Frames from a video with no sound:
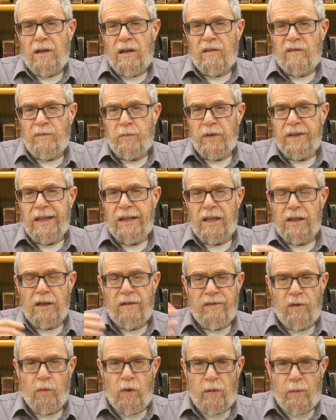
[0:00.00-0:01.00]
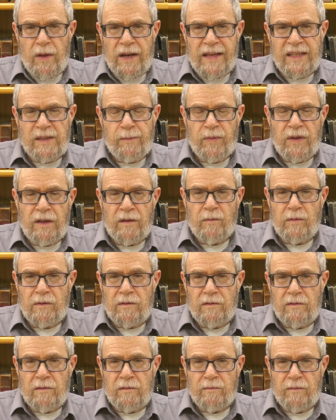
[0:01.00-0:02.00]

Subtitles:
of bleeding of the woman has been